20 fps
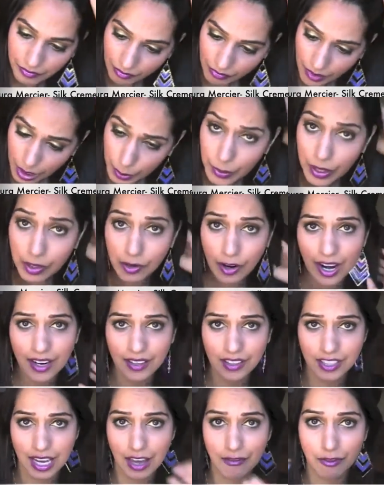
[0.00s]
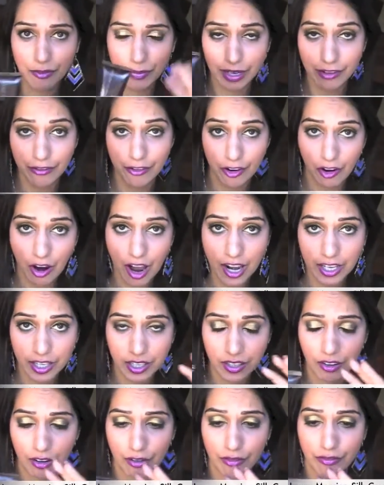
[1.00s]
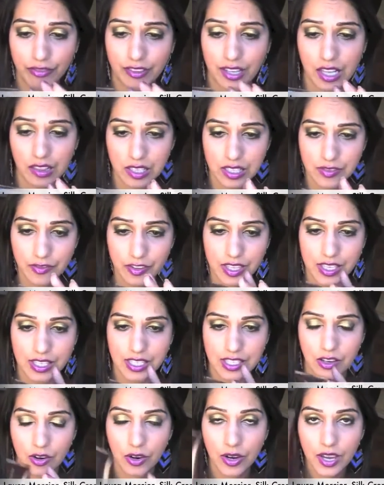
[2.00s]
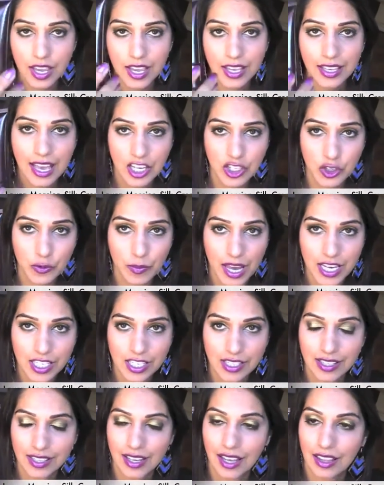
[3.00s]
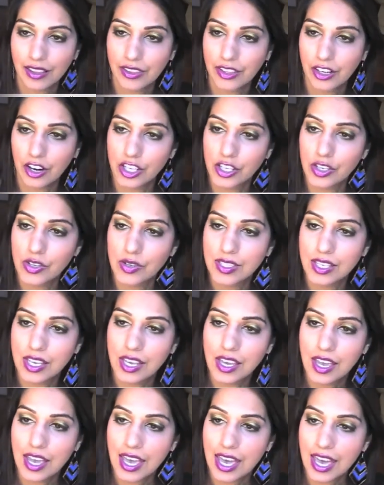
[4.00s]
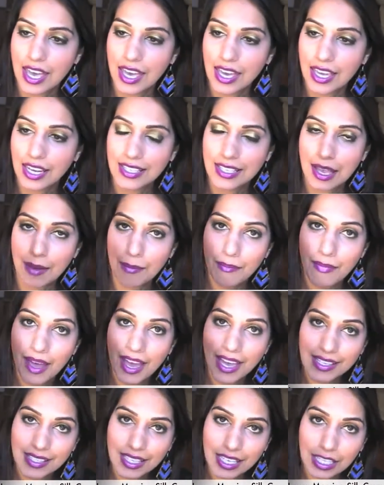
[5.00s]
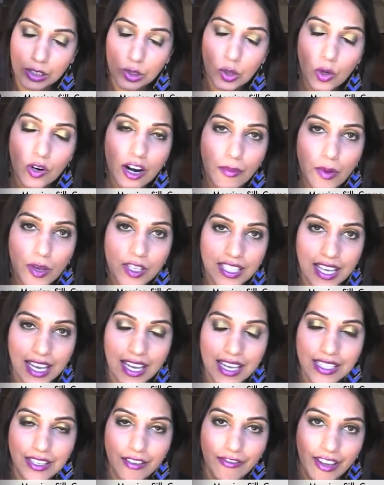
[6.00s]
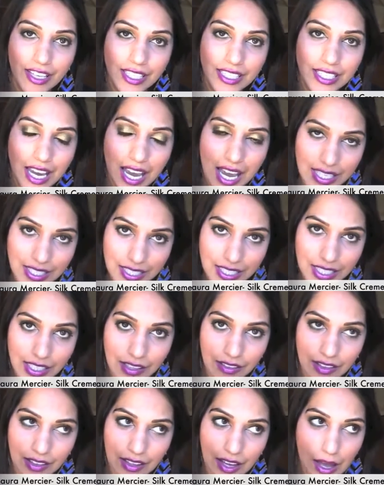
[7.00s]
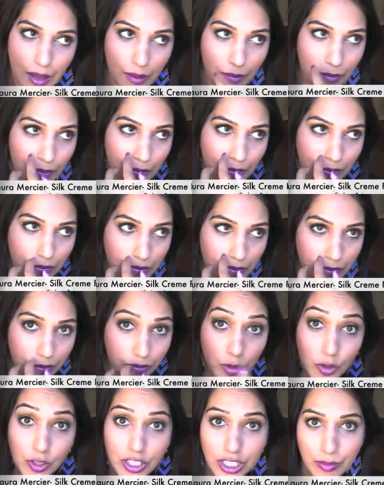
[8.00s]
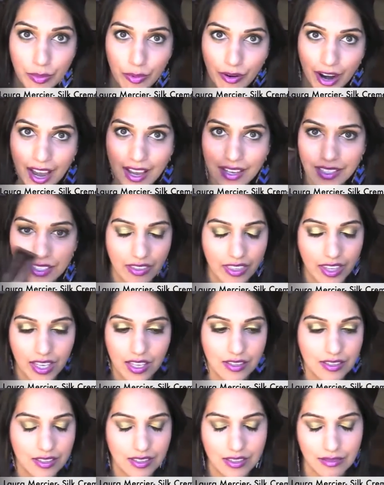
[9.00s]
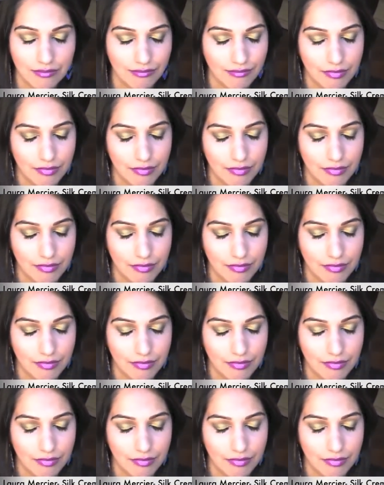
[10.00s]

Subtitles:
it'd be great to have a big variety of colours for this. So Cashew Beige is the colour that I use. It is amazing. Mercier is a fantastic beauty brand. I think it's